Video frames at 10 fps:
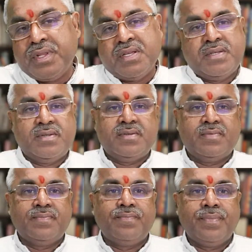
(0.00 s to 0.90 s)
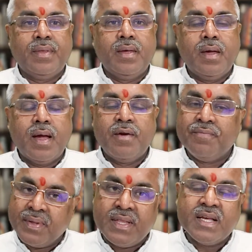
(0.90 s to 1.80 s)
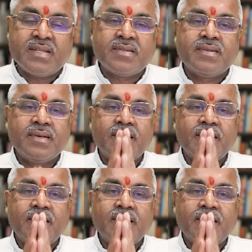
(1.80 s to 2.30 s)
this. And with this,